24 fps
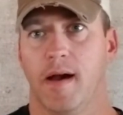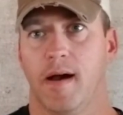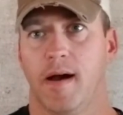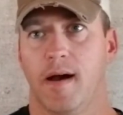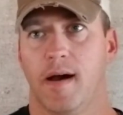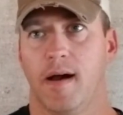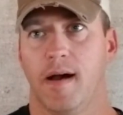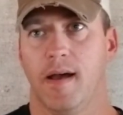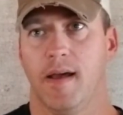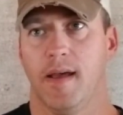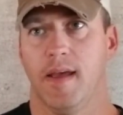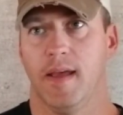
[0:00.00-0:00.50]

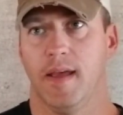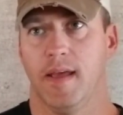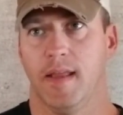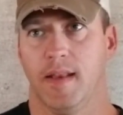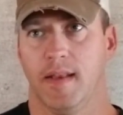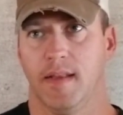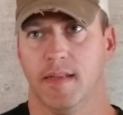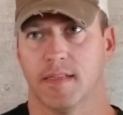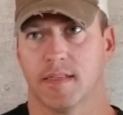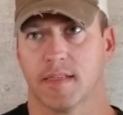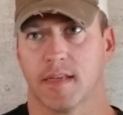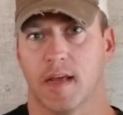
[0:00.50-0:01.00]
uh, and
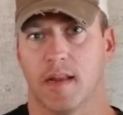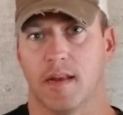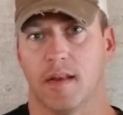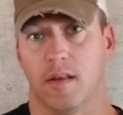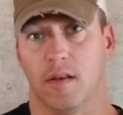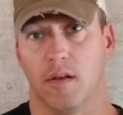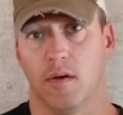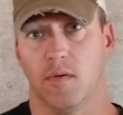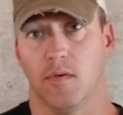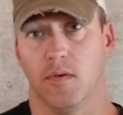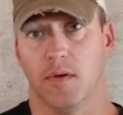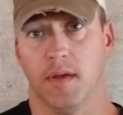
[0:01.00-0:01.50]
it's got a
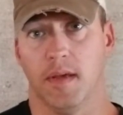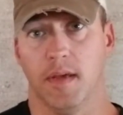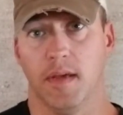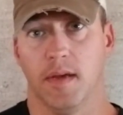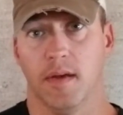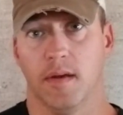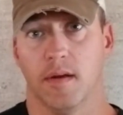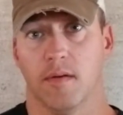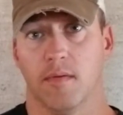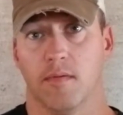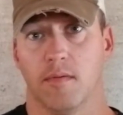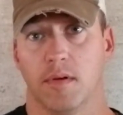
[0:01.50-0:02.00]
low
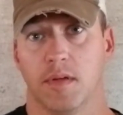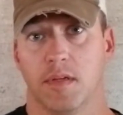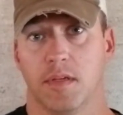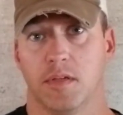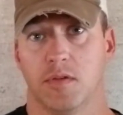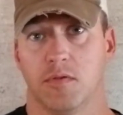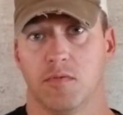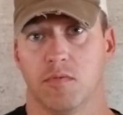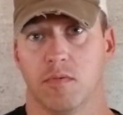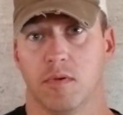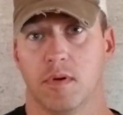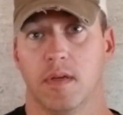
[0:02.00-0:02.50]
gear,
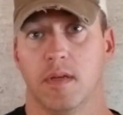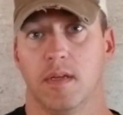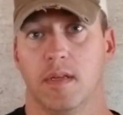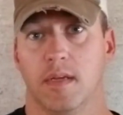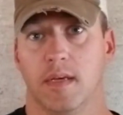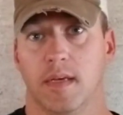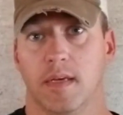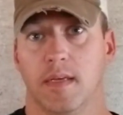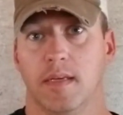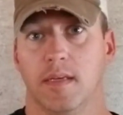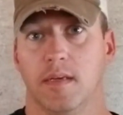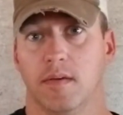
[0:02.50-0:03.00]
which
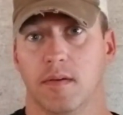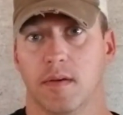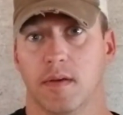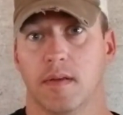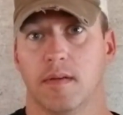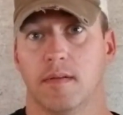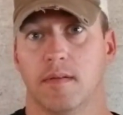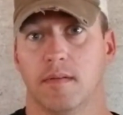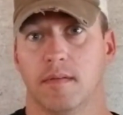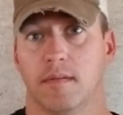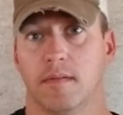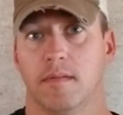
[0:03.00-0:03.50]
really you
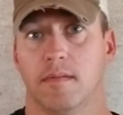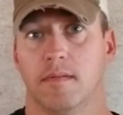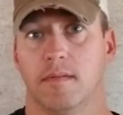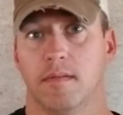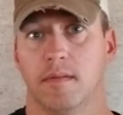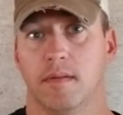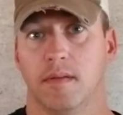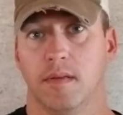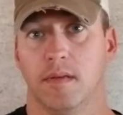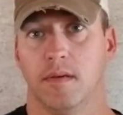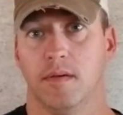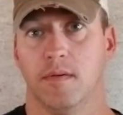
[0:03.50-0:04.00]
can,
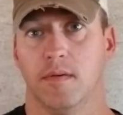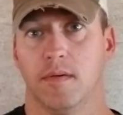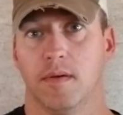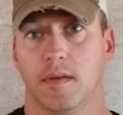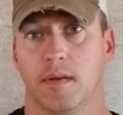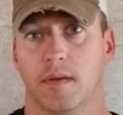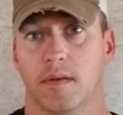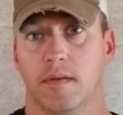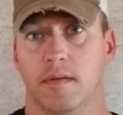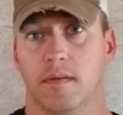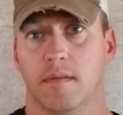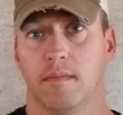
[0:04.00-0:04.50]
you
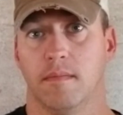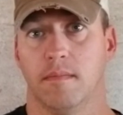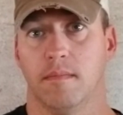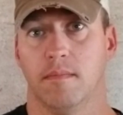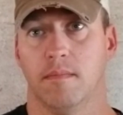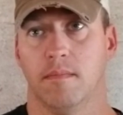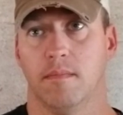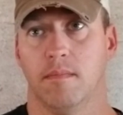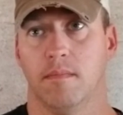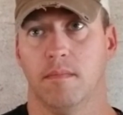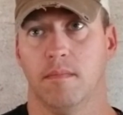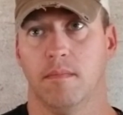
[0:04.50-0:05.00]
can,
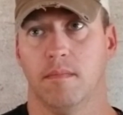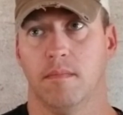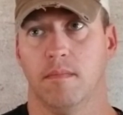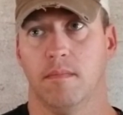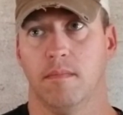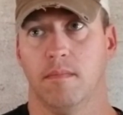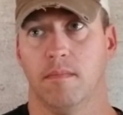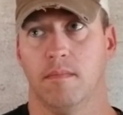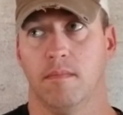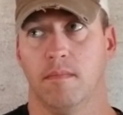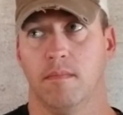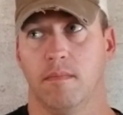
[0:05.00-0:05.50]

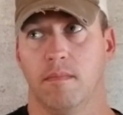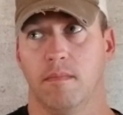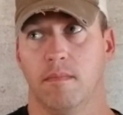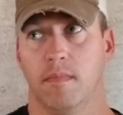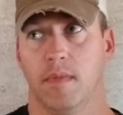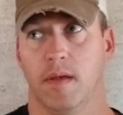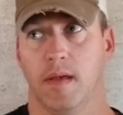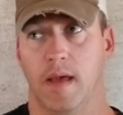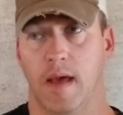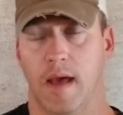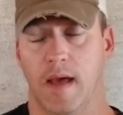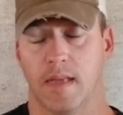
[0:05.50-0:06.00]

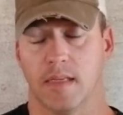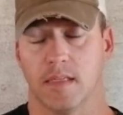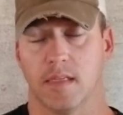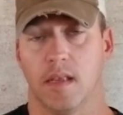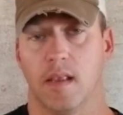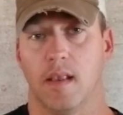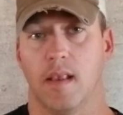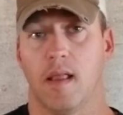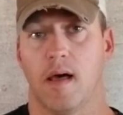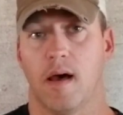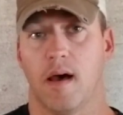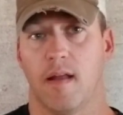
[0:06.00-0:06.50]
it has a
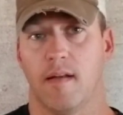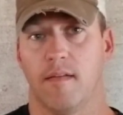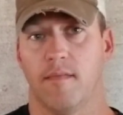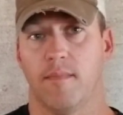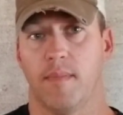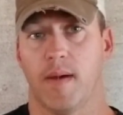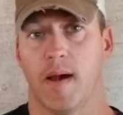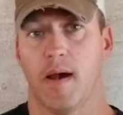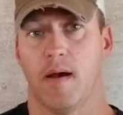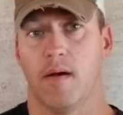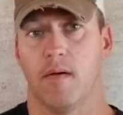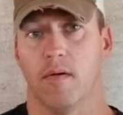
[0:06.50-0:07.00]
lot of
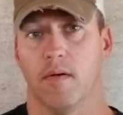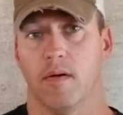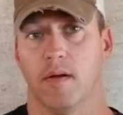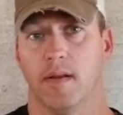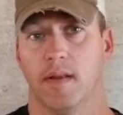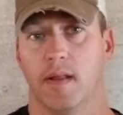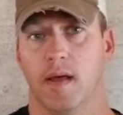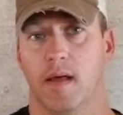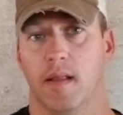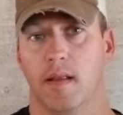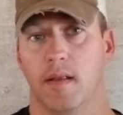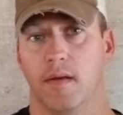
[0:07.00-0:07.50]
power in
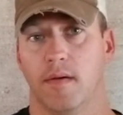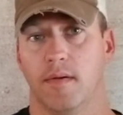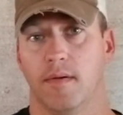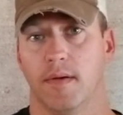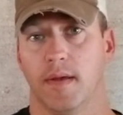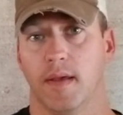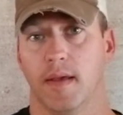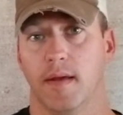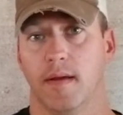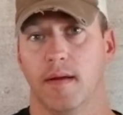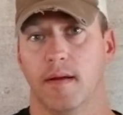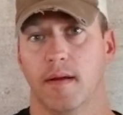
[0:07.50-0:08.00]
that low
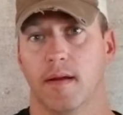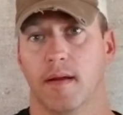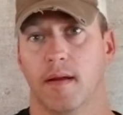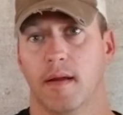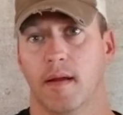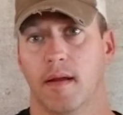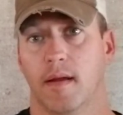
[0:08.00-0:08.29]
gear.